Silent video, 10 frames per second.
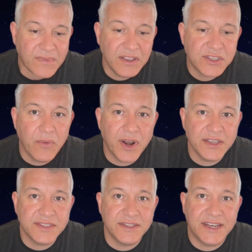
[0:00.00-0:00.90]
So when
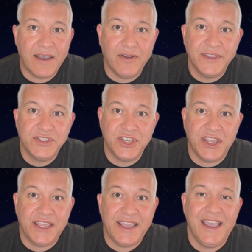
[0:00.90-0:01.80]
I started out on this
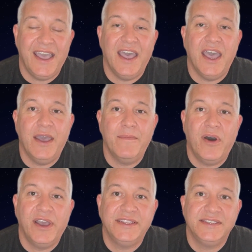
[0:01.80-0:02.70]
journey,
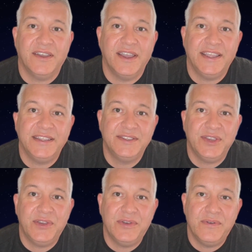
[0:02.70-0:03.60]
I decided
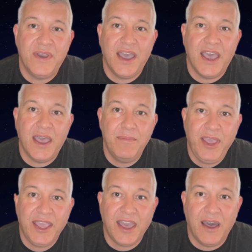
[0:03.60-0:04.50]
to
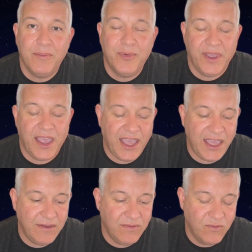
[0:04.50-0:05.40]
pick up
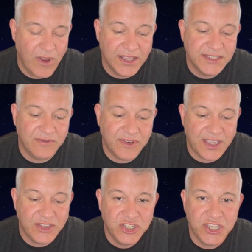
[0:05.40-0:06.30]
a
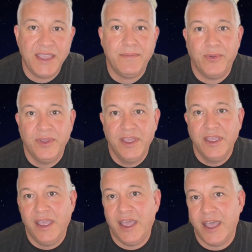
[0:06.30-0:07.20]
relatively cheap,
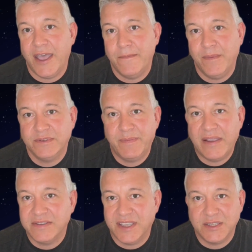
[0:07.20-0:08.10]
it was
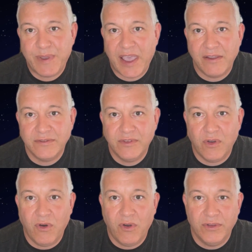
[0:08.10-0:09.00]
about
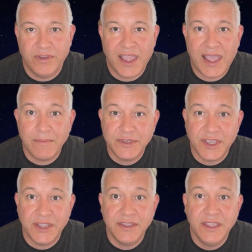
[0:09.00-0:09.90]
£6 on
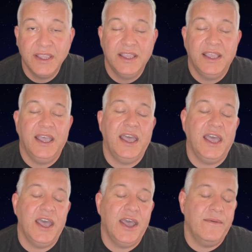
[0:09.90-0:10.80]
Amazon,
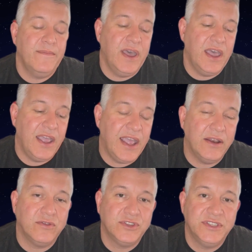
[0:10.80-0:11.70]

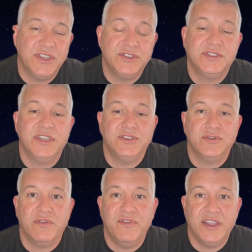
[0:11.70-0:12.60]
analog to
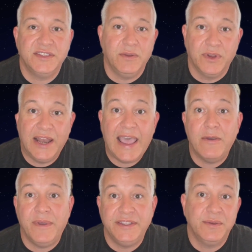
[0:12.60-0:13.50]
digital converter that would
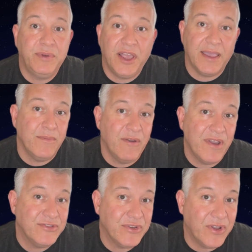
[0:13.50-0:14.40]
allow me to plug in my
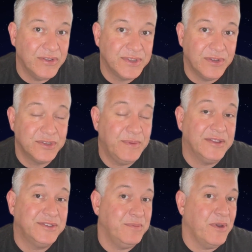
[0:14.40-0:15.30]
retro consoles to be
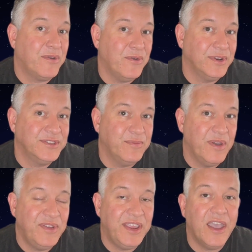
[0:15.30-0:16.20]
able to do my recordings for
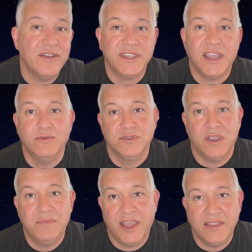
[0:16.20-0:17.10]
my videos and
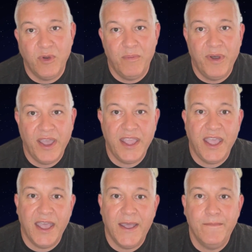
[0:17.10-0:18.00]
also play them on my
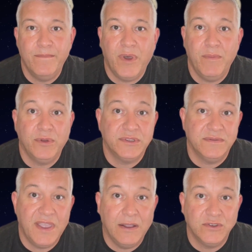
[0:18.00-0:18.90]

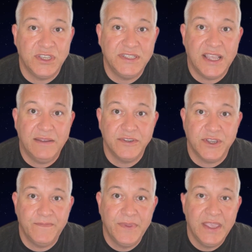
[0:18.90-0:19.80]
modern LG television.